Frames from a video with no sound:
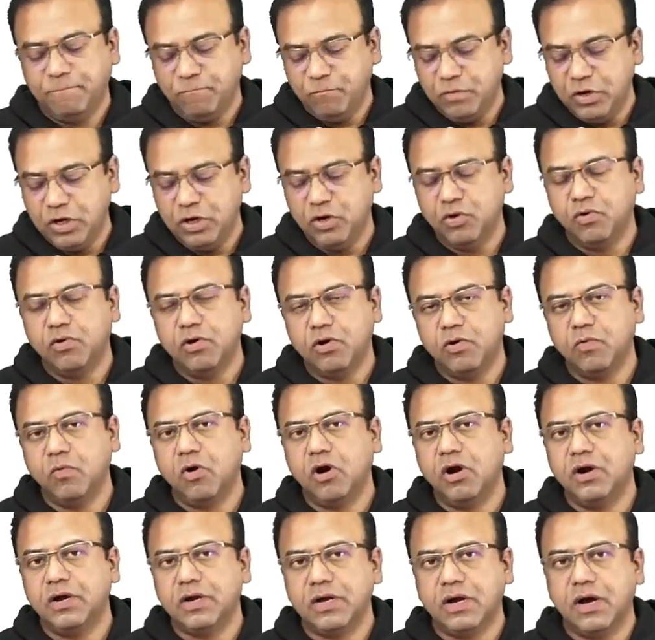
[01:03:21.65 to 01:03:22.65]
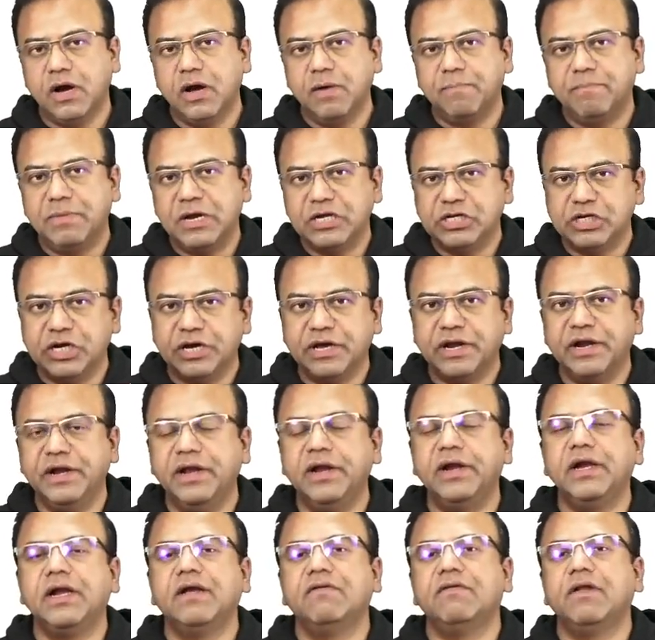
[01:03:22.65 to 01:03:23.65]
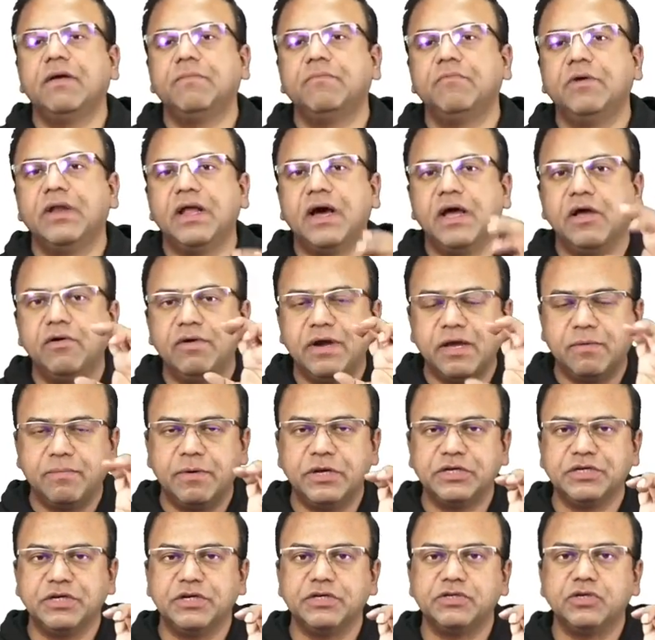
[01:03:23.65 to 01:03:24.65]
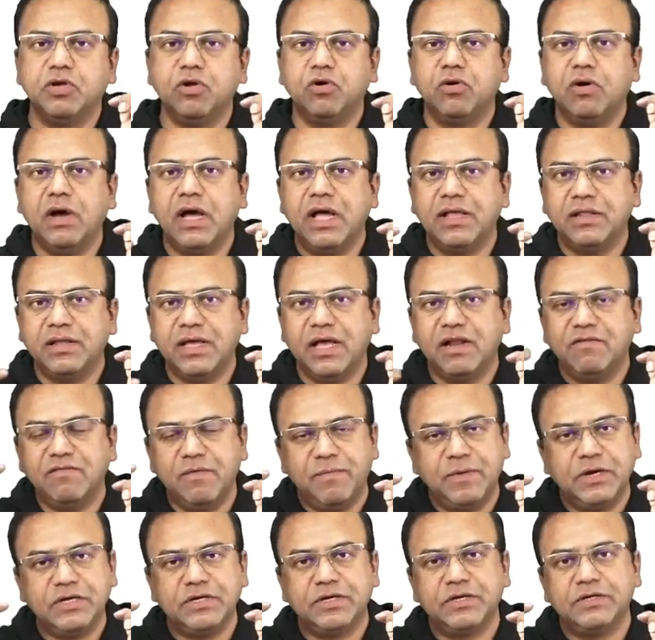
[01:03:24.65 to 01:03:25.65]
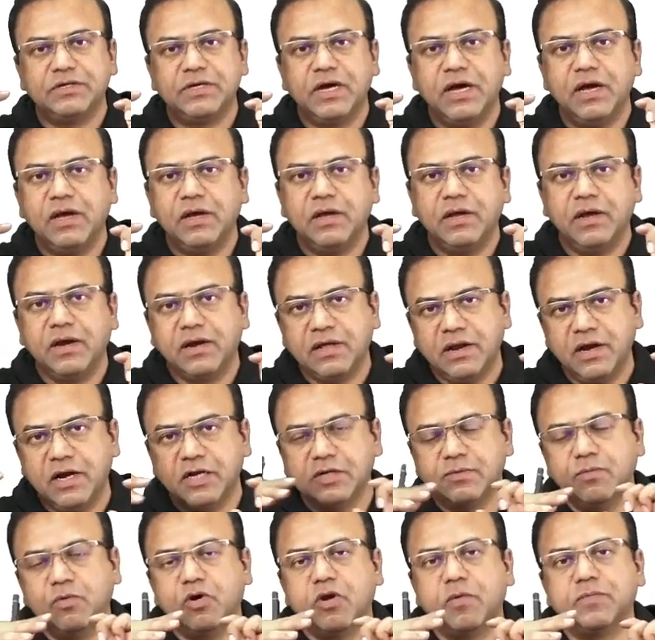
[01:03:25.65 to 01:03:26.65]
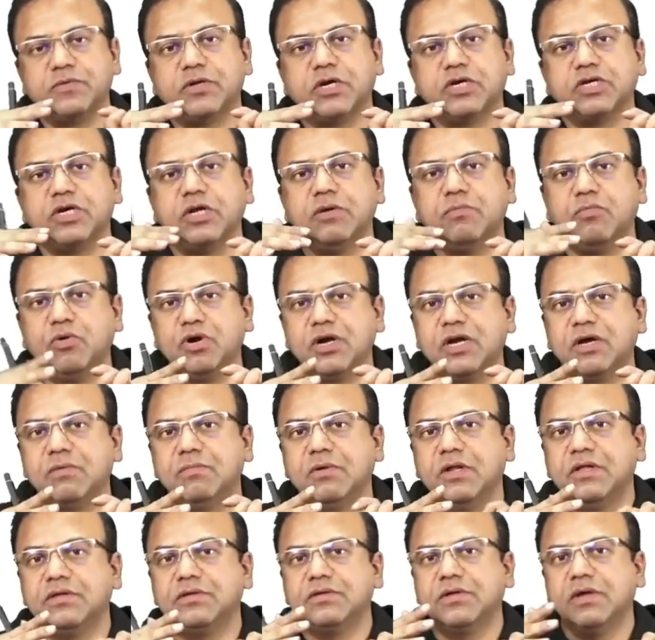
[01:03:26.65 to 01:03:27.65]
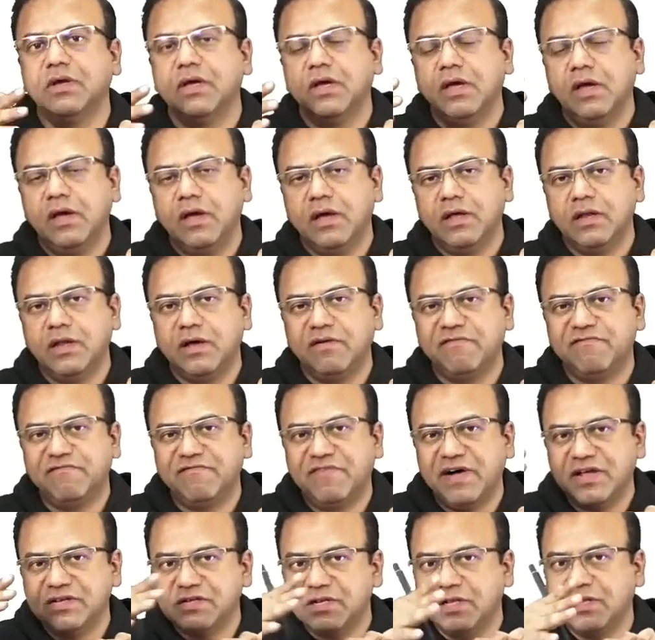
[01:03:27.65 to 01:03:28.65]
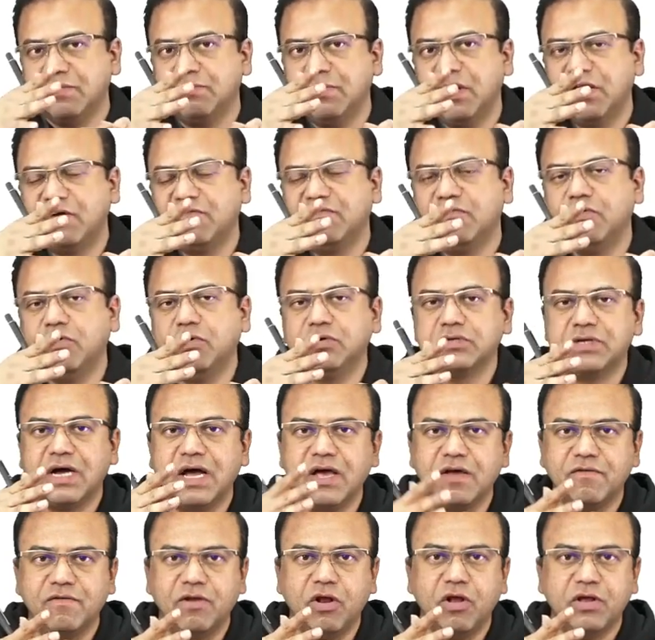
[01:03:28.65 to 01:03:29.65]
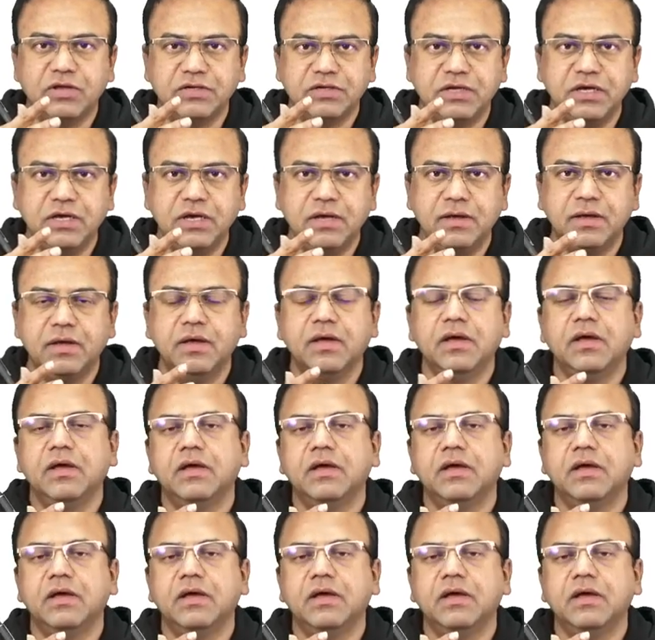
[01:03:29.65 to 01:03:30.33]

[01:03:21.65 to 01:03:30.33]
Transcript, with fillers: We don't want a pressure gradient developed where the aortic pressure is low and the LV pressure is high. It creates more obstruction, more turbulence. The faster the blood flows, higher velocity,